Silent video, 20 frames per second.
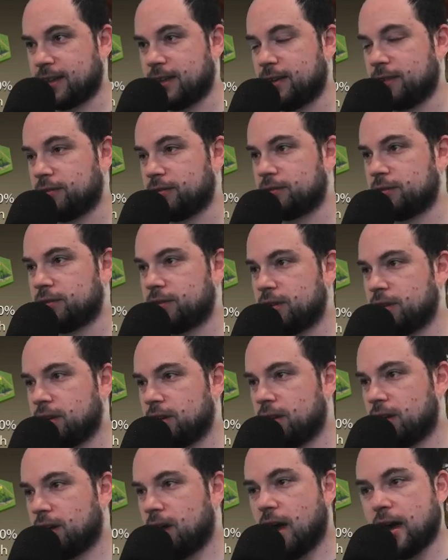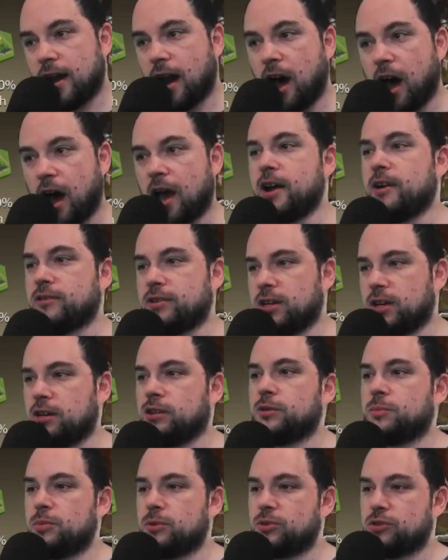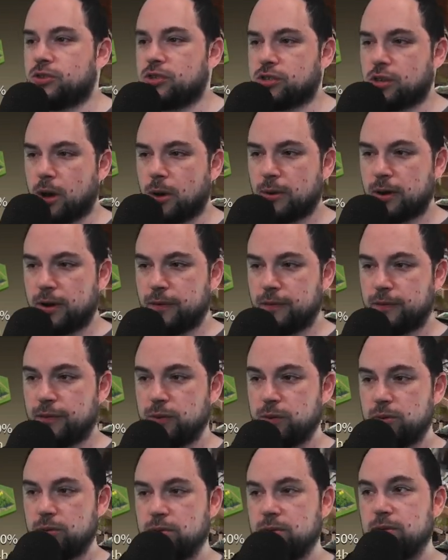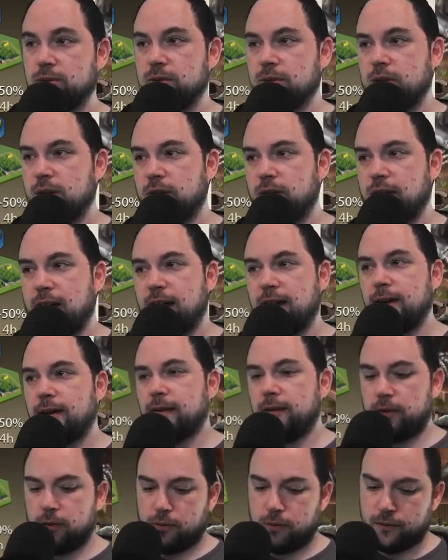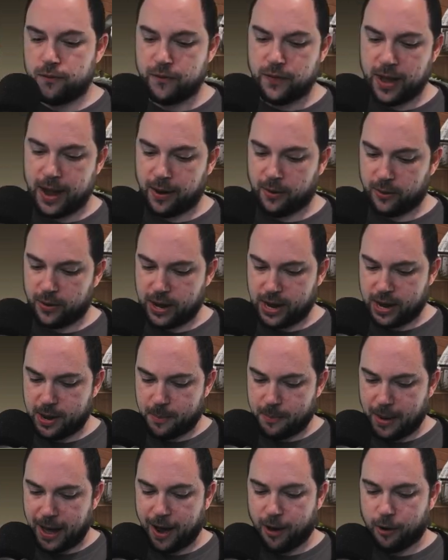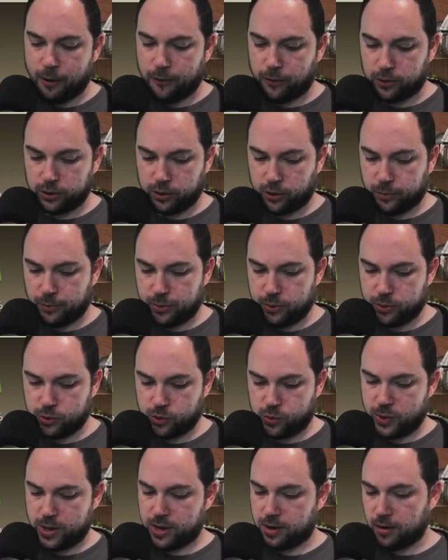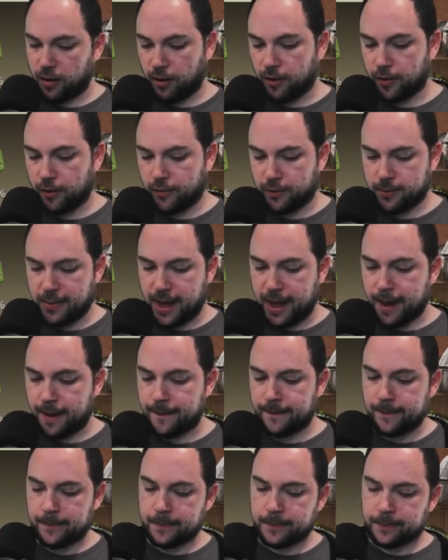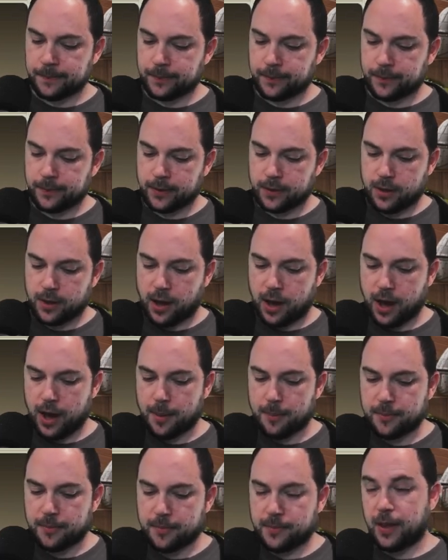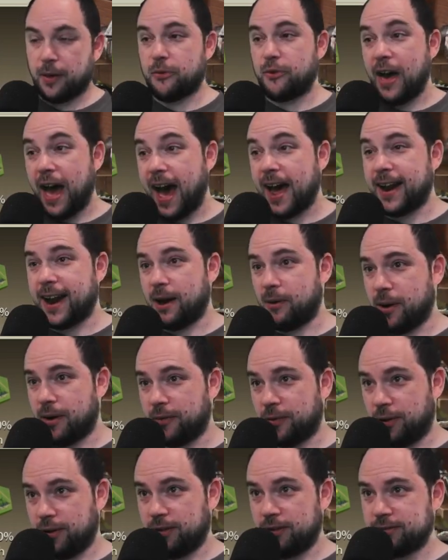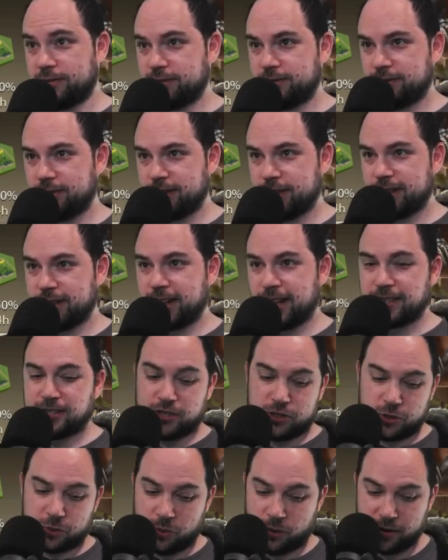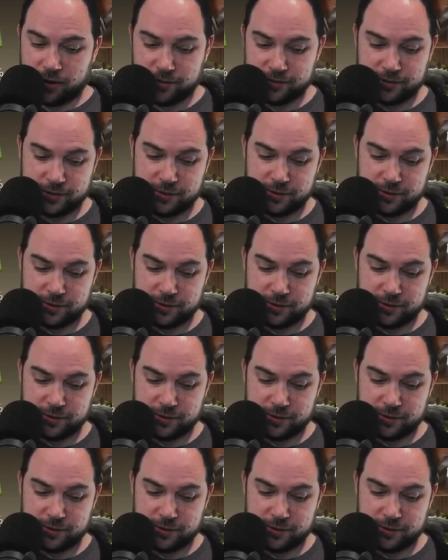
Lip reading: yield. An iron yield boosts stone and food. Okay. Very powerful little boost we can garner from that. Now that, however, that's just the wonders.